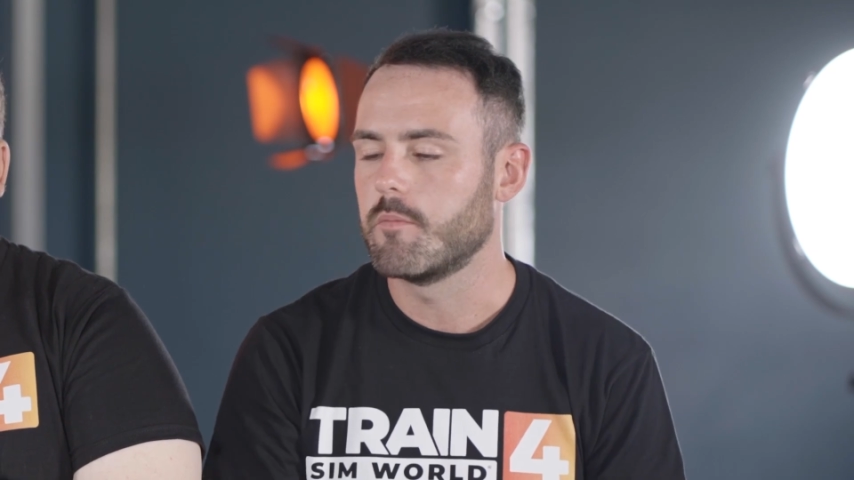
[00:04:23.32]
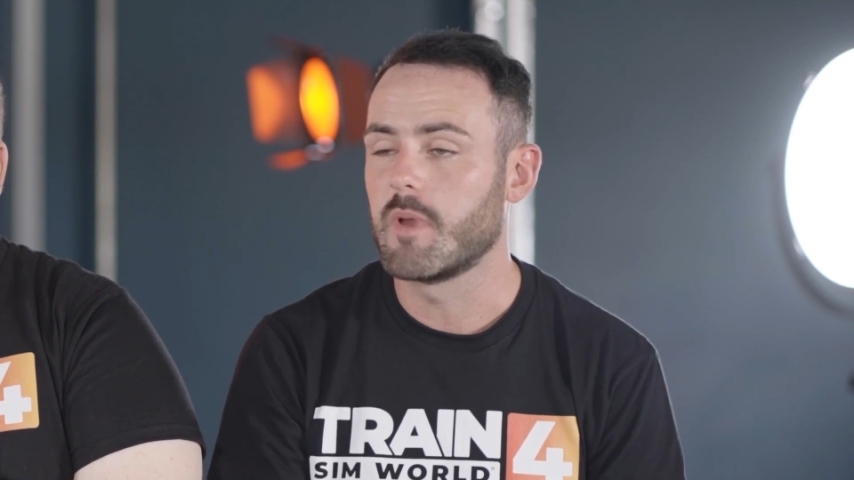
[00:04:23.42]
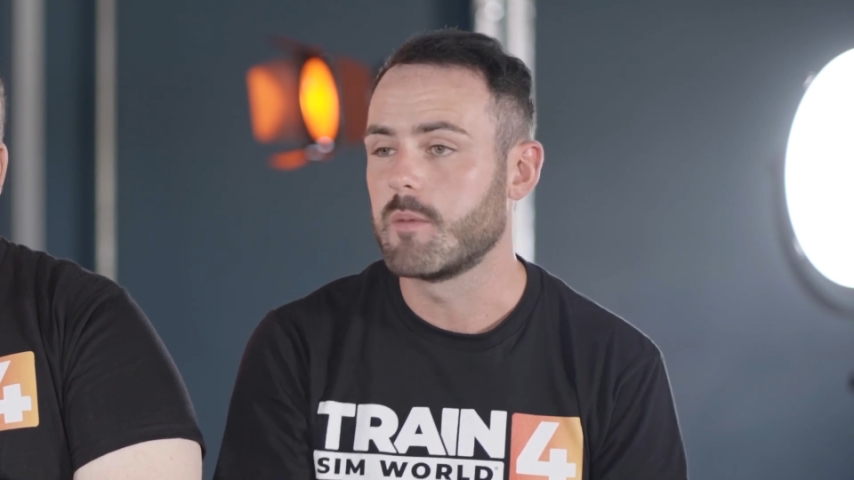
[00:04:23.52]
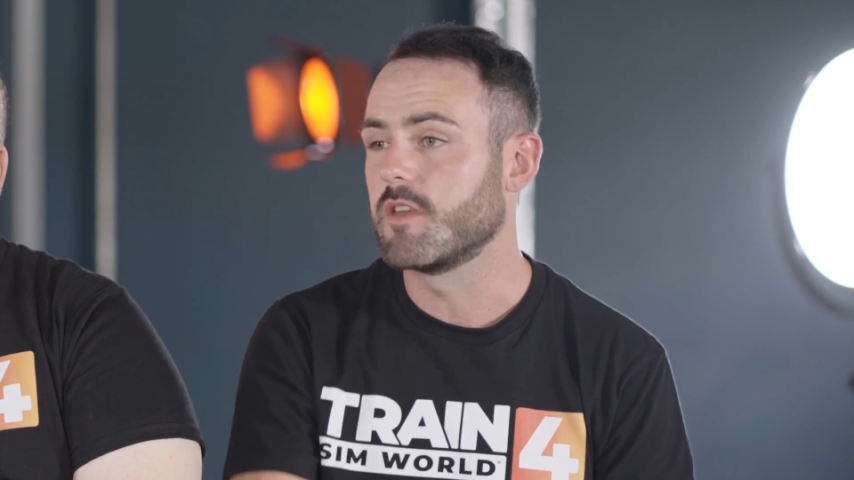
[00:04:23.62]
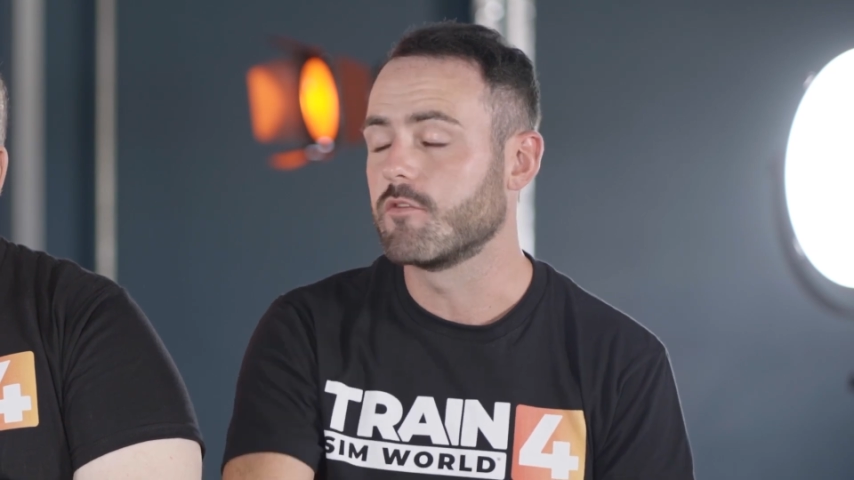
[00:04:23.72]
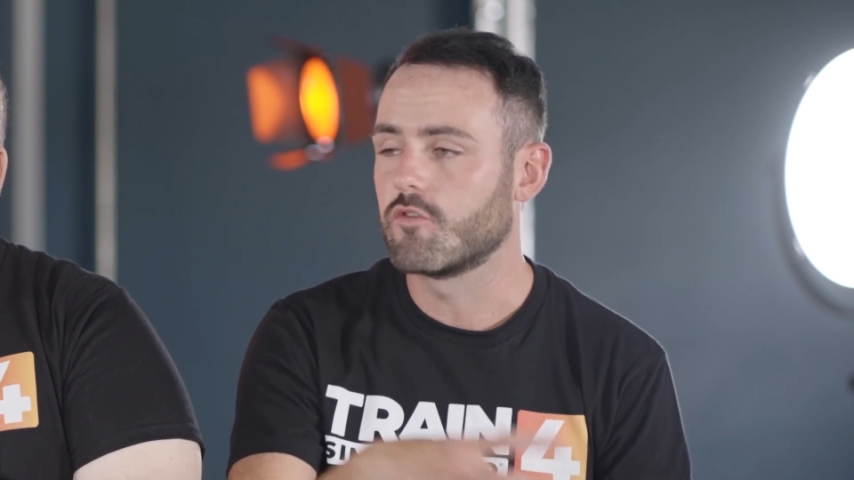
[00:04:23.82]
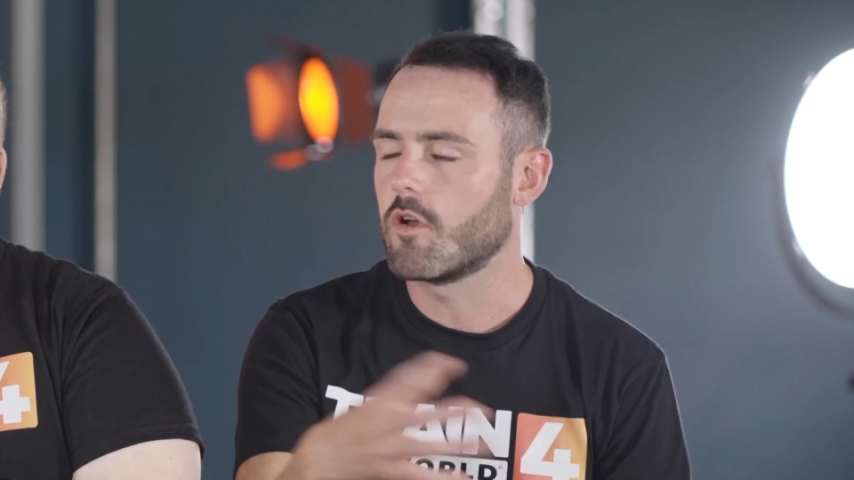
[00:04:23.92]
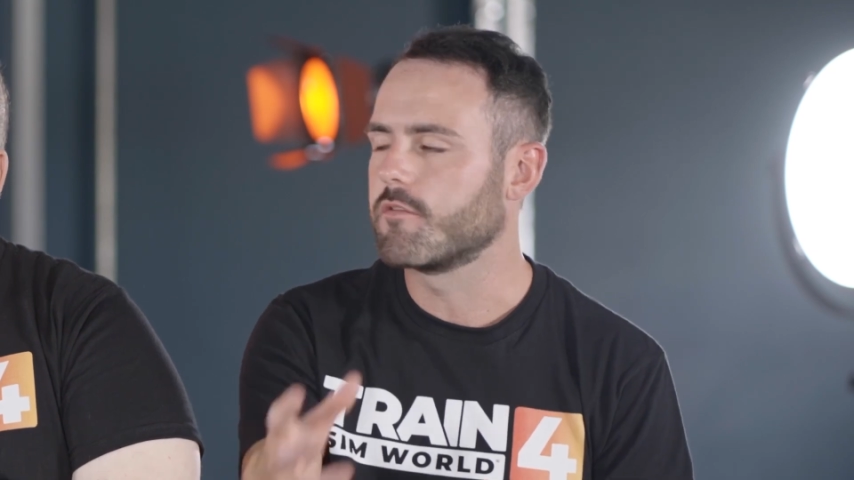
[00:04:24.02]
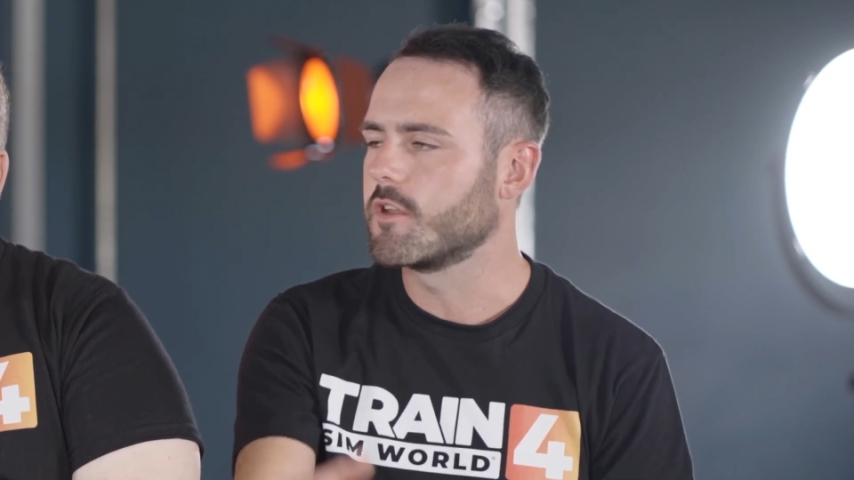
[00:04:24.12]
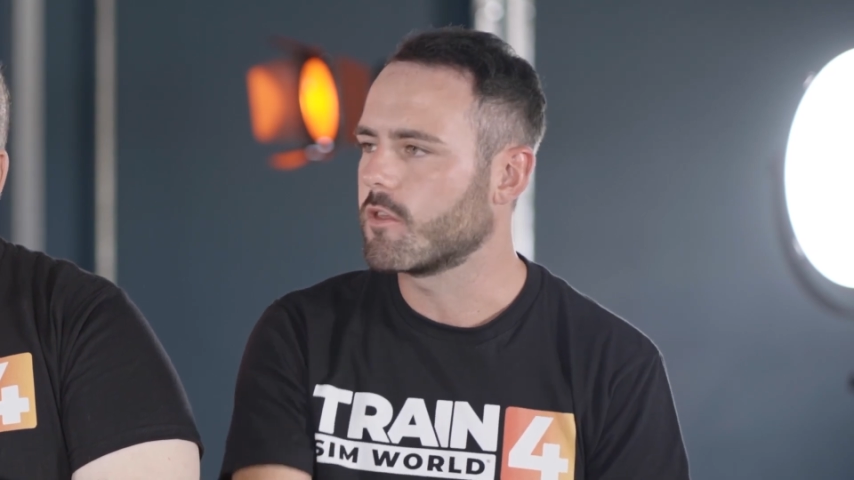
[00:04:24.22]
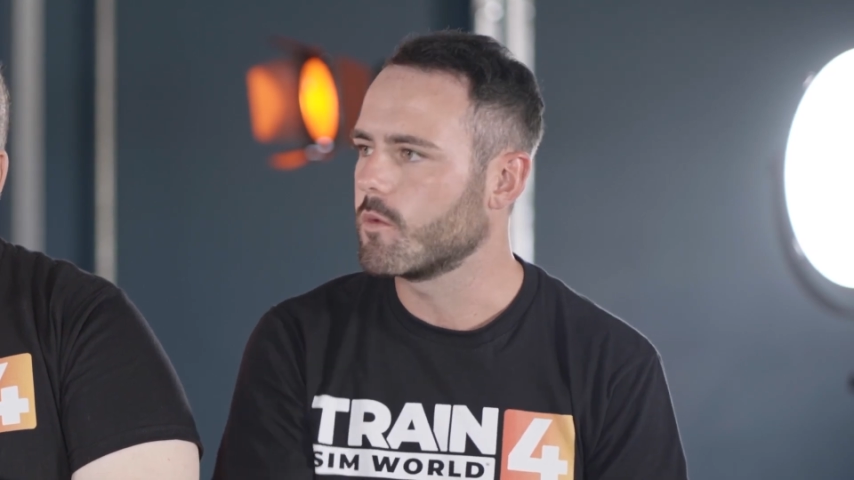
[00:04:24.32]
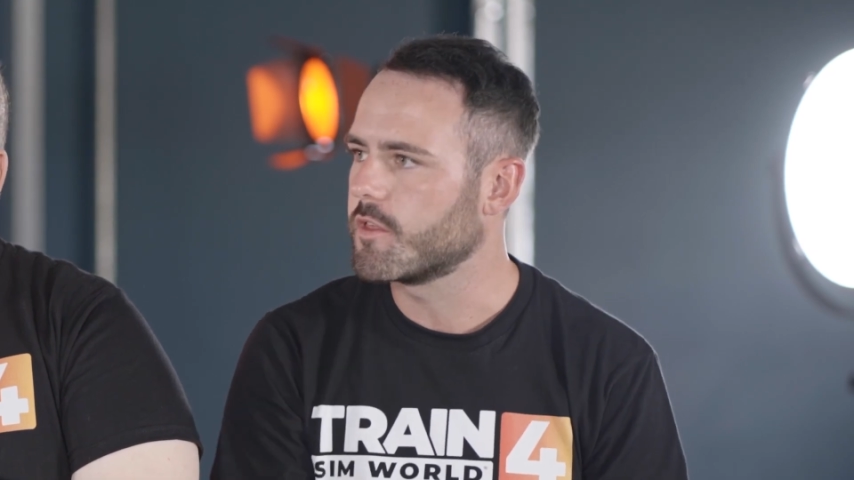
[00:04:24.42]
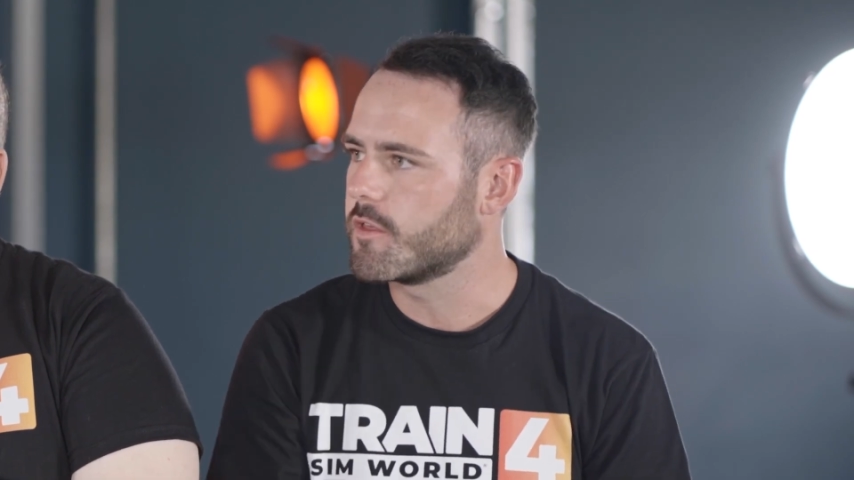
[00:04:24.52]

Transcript: maybe even driving it to a